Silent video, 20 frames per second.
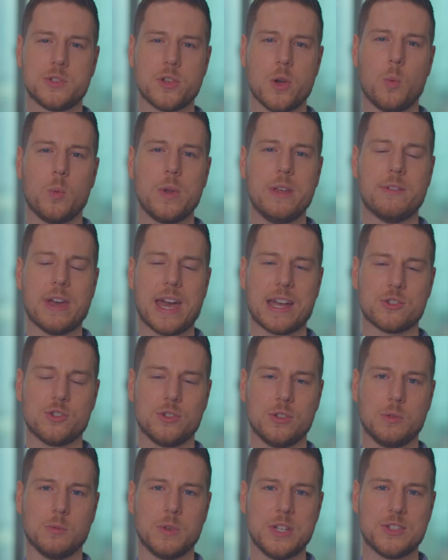so we've
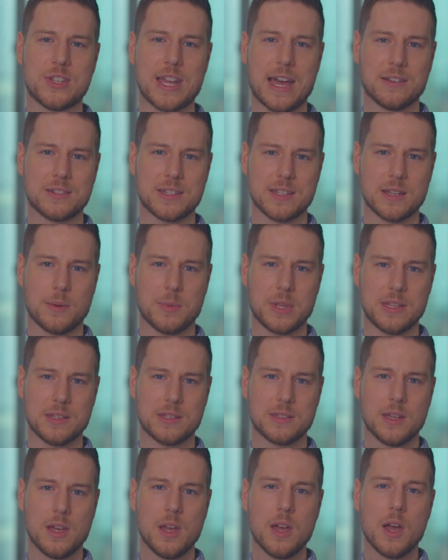actually reached out to some of
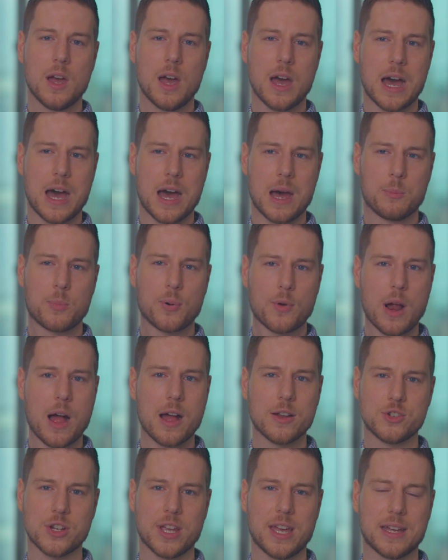these
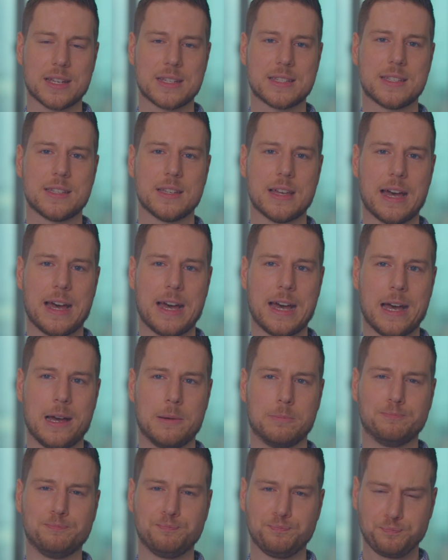projects
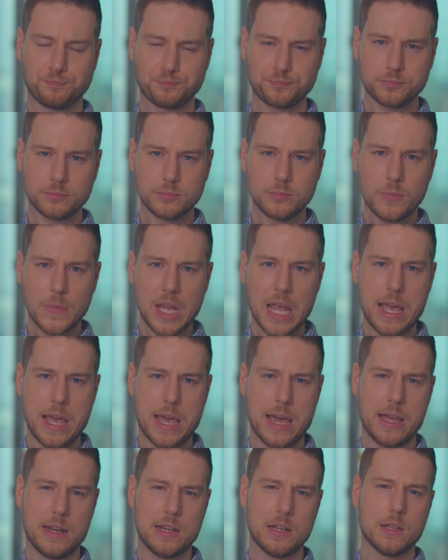
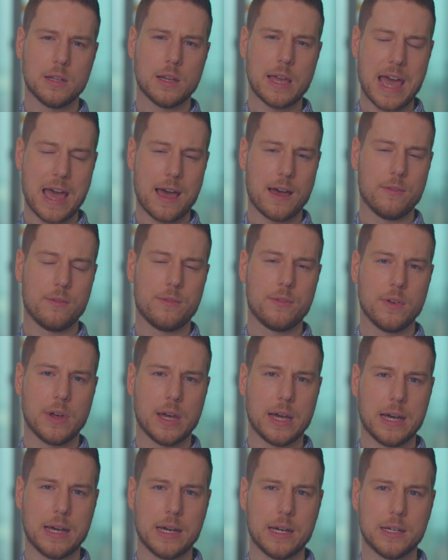and have
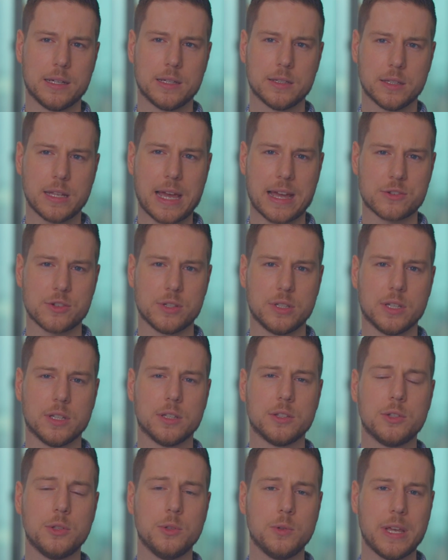
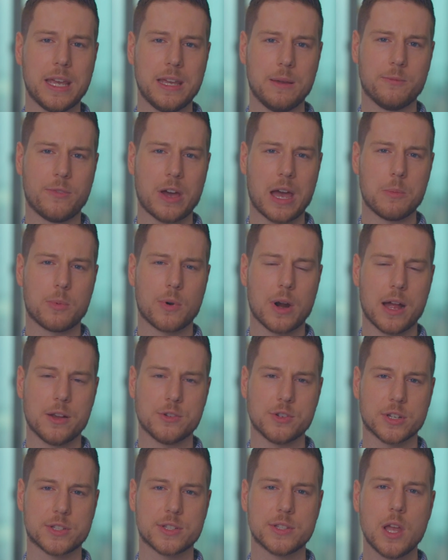actually 2 GameFi
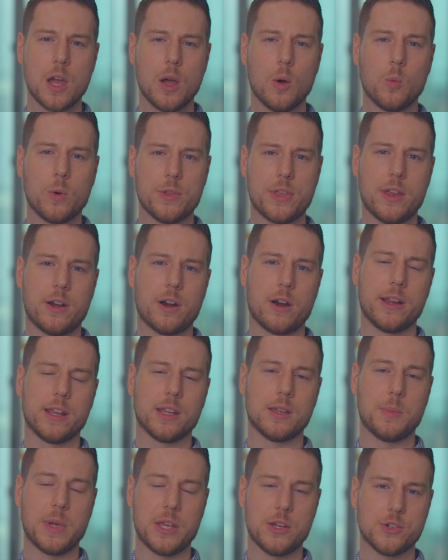projects within our
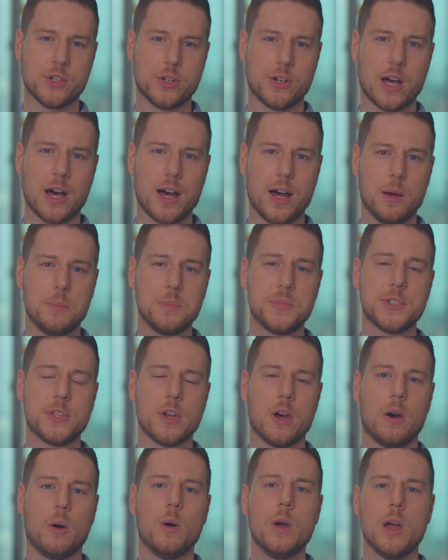incubation hub.
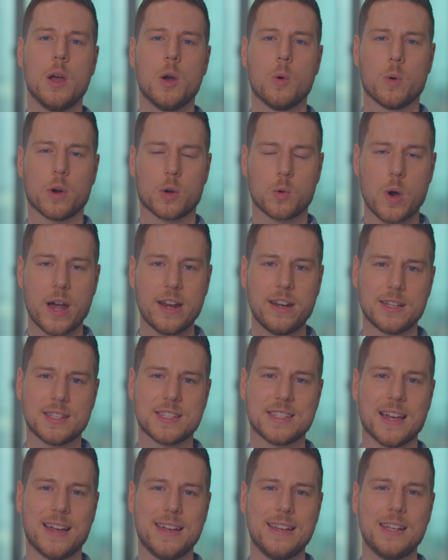So we're quite
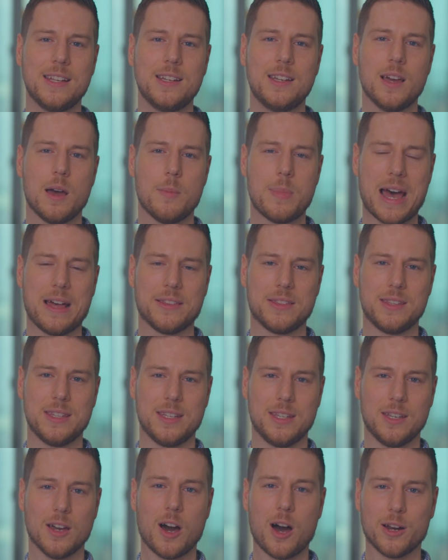excited about
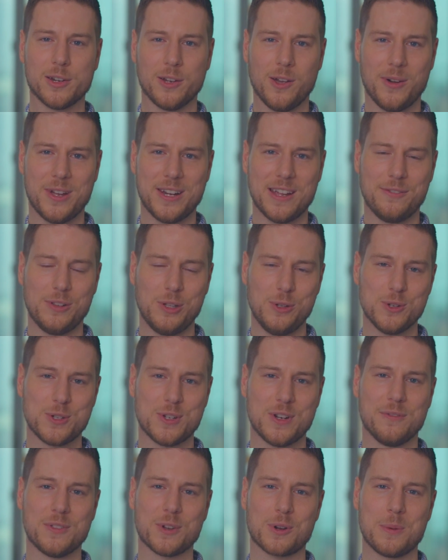the ongoing
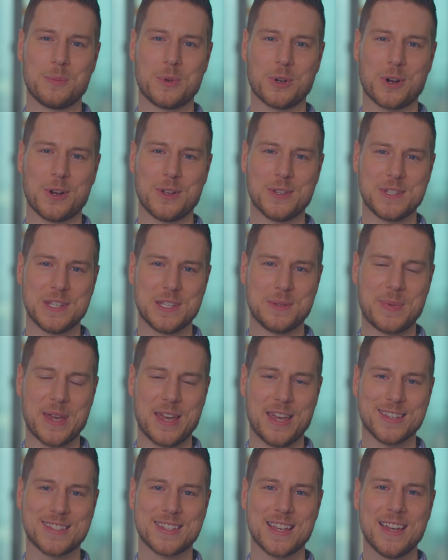evolution of the cryptocurrency
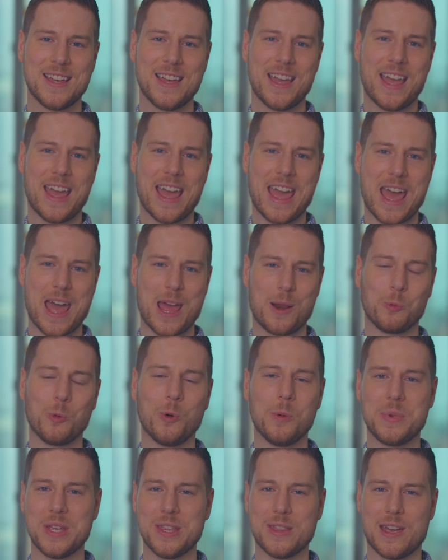space, and
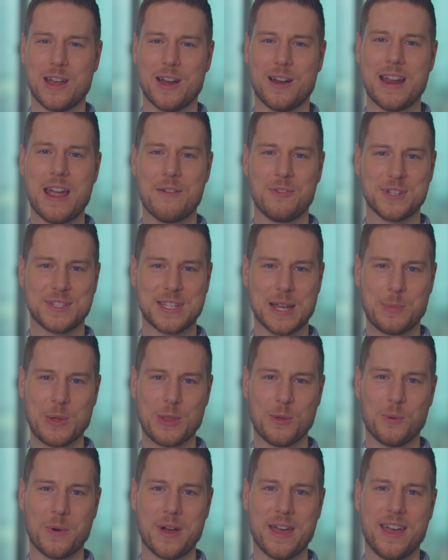we'll be there every step
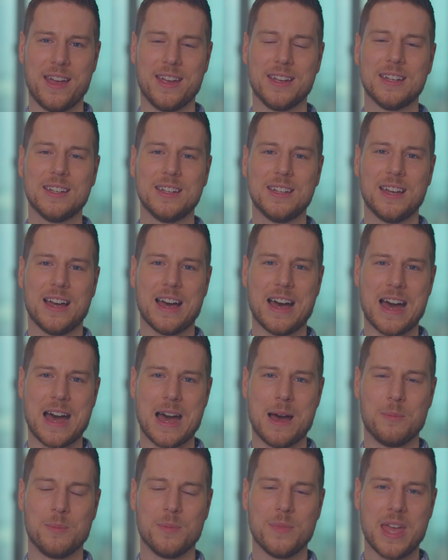of the way.
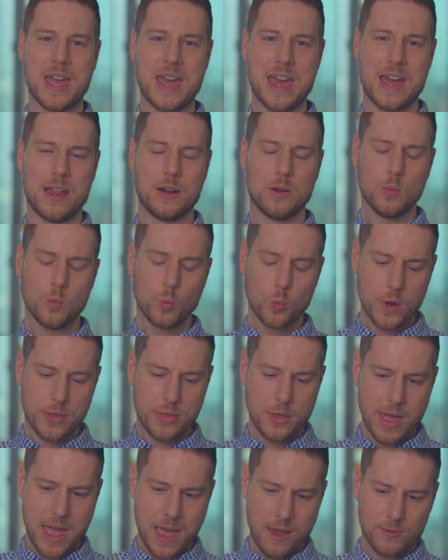And
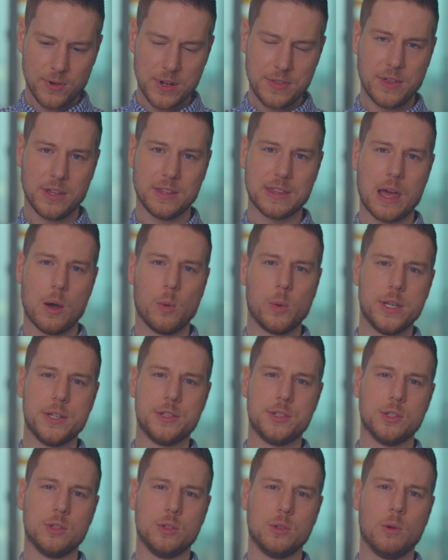with everything that we
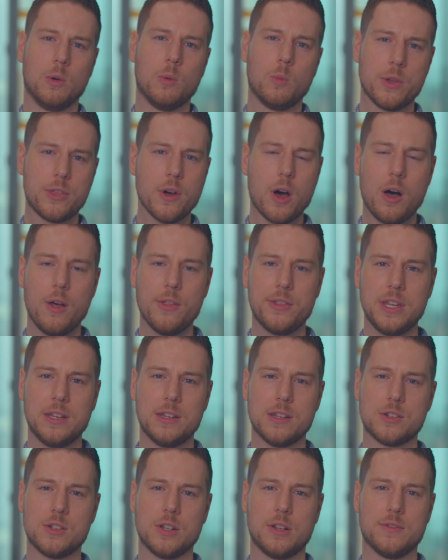do, with all the
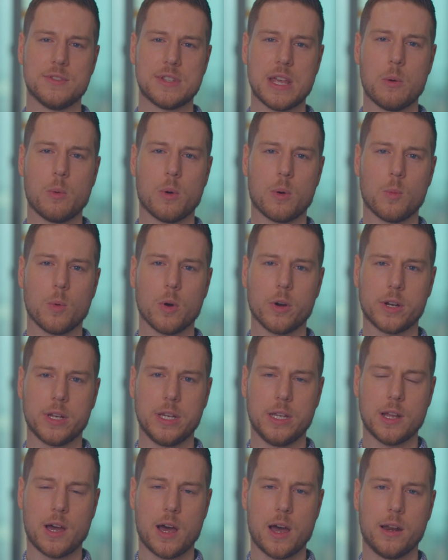initiatives that we're
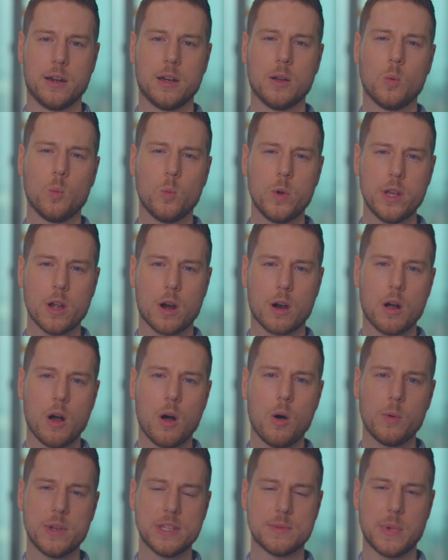working on, we are
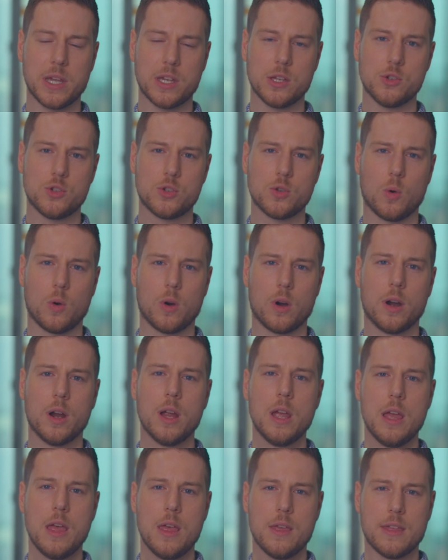always making
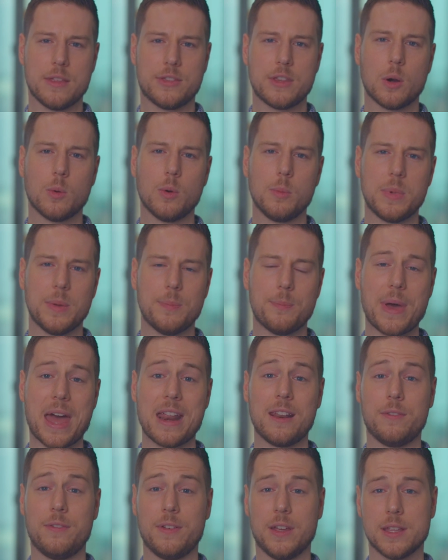sure that there will be
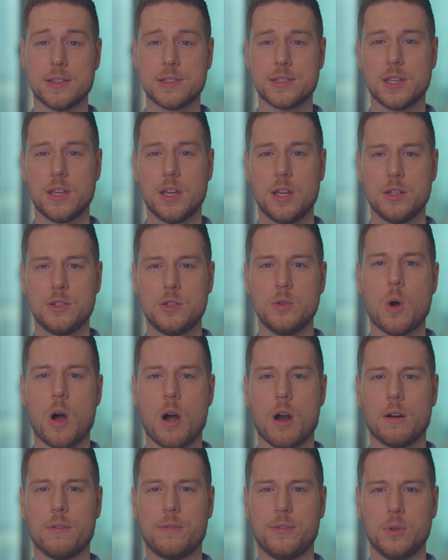benefits to
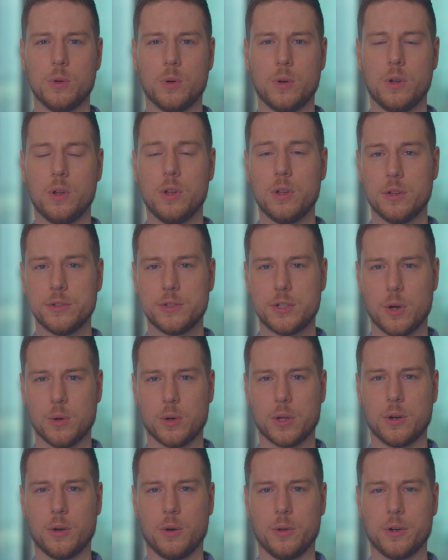our Fuel
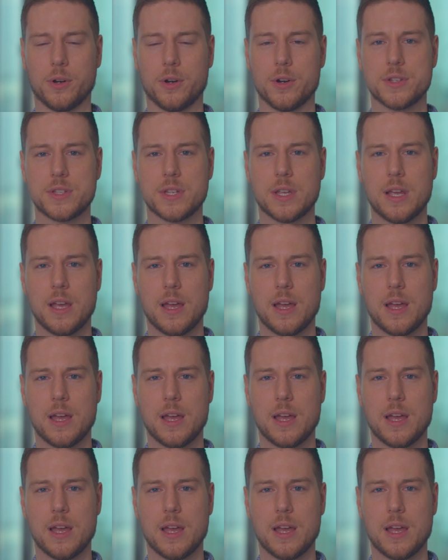token holders.